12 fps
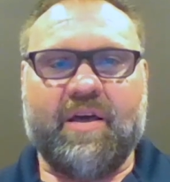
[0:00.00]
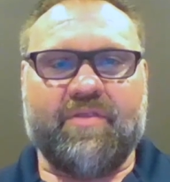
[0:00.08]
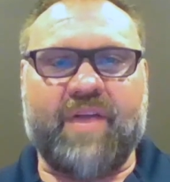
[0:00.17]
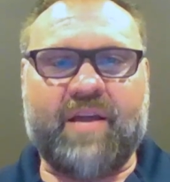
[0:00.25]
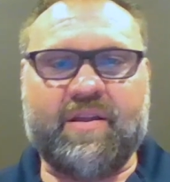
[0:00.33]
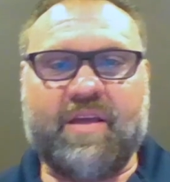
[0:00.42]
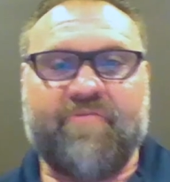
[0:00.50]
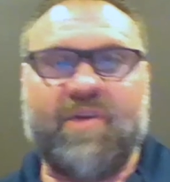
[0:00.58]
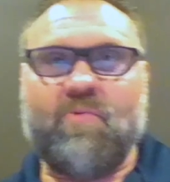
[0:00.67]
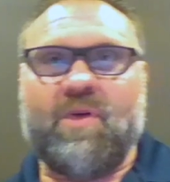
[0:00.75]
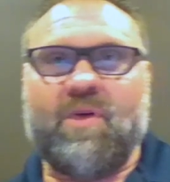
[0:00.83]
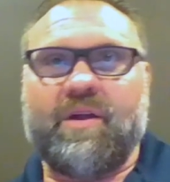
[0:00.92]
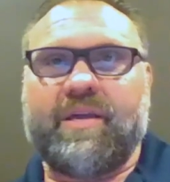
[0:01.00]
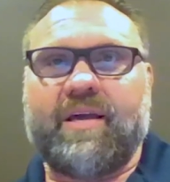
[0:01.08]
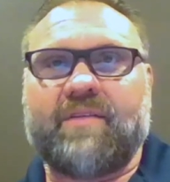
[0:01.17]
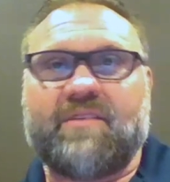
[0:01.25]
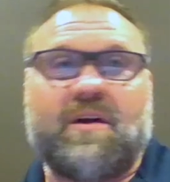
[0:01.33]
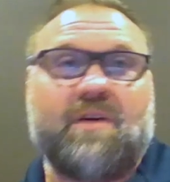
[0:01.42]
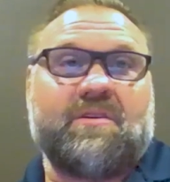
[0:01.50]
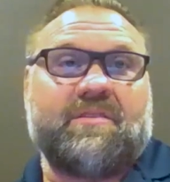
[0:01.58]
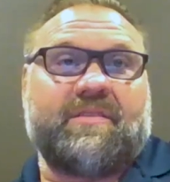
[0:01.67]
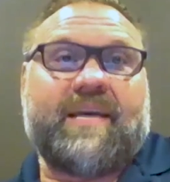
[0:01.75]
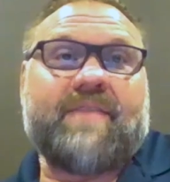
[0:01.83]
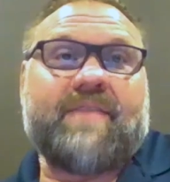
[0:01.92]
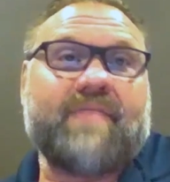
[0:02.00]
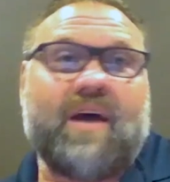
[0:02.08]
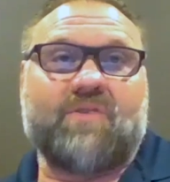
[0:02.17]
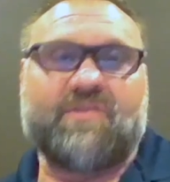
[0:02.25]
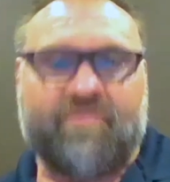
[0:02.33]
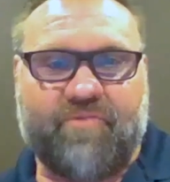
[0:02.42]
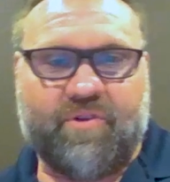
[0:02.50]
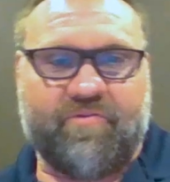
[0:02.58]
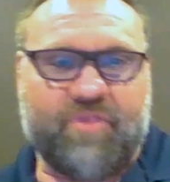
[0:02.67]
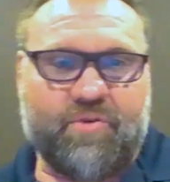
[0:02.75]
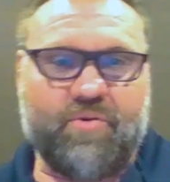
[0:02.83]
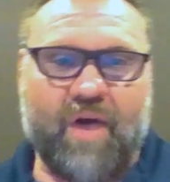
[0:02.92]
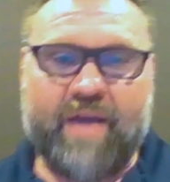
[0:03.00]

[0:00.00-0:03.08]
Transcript: Then if I want to get a 10,000-foot view,